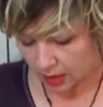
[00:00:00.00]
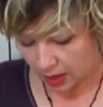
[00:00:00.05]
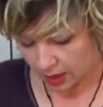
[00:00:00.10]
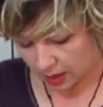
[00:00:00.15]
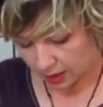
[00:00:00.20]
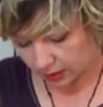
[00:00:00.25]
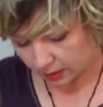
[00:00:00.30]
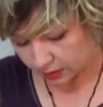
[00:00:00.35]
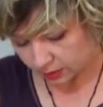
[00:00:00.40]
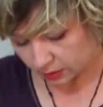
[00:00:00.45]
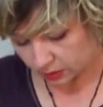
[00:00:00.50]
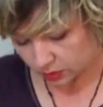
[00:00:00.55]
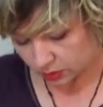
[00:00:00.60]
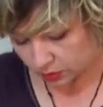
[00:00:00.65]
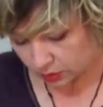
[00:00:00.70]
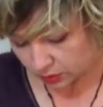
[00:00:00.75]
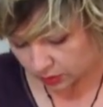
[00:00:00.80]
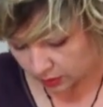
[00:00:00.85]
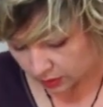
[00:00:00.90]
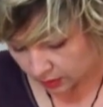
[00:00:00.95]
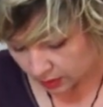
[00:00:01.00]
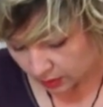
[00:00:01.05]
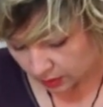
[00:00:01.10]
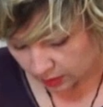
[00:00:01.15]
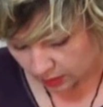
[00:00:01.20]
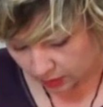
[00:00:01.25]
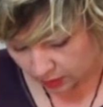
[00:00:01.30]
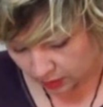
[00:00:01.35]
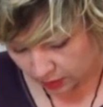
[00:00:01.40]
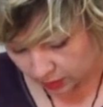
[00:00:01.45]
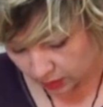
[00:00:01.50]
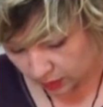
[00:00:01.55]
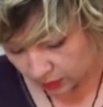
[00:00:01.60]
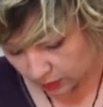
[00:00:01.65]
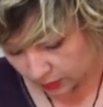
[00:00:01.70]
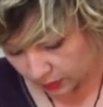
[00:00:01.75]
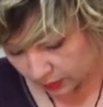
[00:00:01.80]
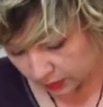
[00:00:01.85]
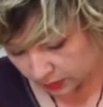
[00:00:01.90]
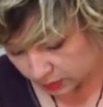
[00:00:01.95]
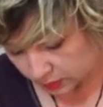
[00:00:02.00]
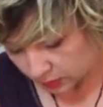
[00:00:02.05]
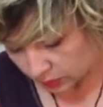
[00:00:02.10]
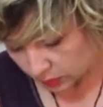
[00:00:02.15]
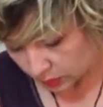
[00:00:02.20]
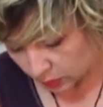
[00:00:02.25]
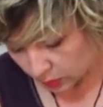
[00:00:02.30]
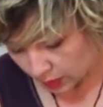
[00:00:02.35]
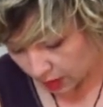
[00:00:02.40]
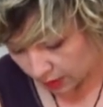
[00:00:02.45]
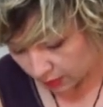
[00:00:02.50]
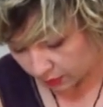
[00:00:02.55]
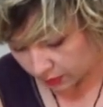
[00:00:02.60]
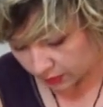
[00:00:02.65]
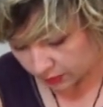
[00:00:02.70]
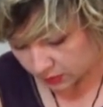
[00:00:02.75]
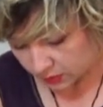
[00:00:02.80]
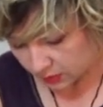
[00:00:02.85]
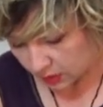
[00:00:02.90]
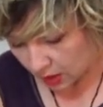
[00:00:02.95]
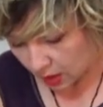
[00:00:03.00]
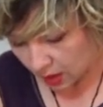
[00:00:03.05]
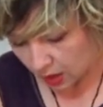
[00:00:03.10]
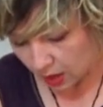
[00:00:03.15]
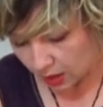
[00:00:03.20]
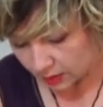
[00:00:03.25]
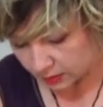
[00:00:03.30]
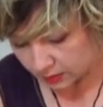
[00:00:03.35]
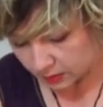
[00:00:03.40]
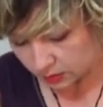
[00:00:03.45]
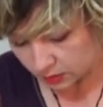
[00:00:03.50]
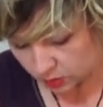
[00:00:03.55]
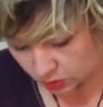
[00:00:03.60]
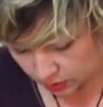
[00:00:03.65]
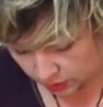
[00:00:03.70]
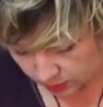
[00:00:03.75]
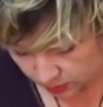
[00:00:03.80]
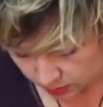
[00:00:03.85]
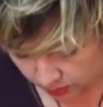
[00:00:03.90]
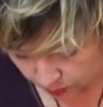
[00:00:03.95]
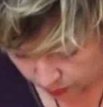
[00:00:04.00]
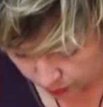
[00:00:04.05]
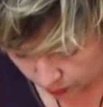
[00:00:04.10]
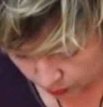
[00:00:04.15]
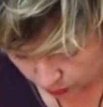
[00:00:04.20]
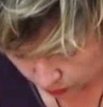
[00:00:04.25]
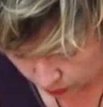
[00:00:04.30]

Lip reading: And you have these cuts. Just